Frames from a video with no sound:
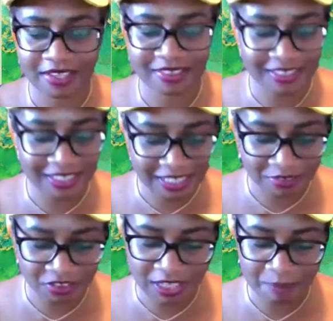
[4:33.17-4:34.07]
Because it
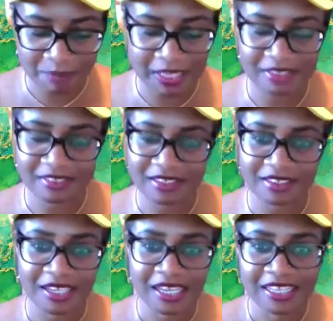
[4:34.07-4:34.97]
gives you that peace
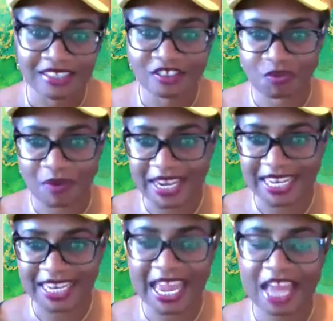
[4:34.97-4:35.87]
and
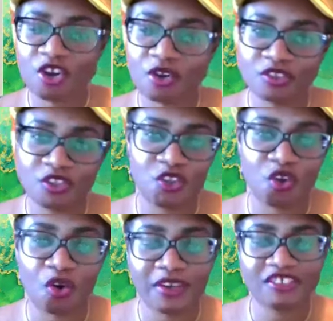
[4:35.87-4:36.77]
serenity. And you're also
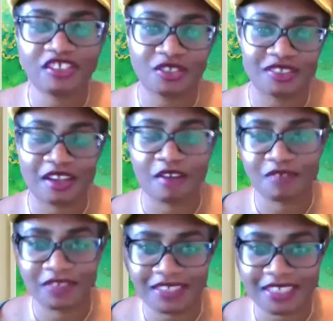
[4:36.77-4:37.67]
nourishing yourself
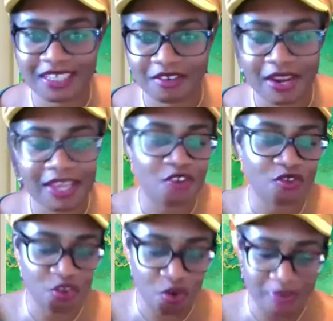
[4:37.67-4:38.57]
physically, right?
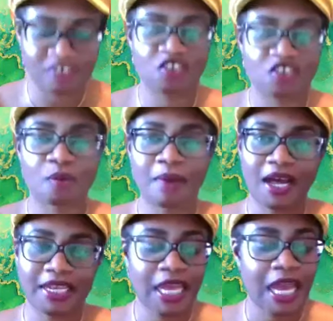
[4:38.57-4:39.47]
You're nourishing your
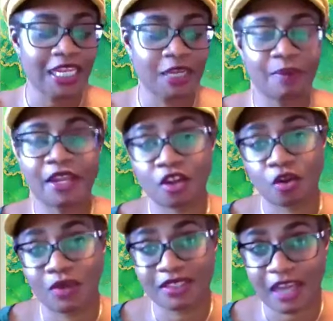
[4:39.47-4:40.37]
body, depending
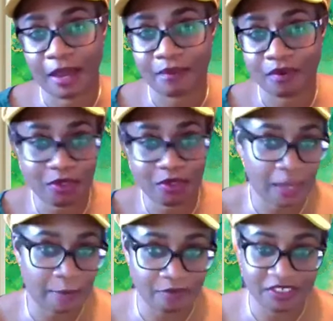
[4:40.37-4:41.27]
on what
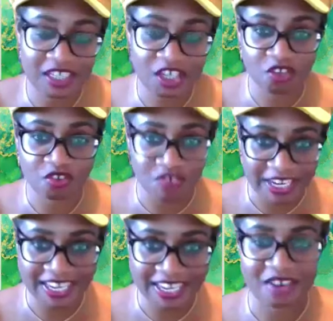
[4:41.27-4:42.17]
type of tea you're
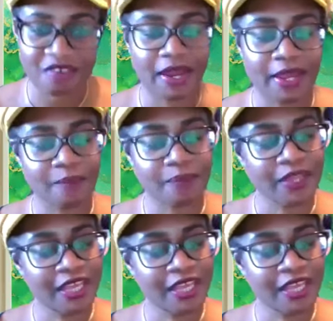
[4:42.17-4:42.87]
drinking, right?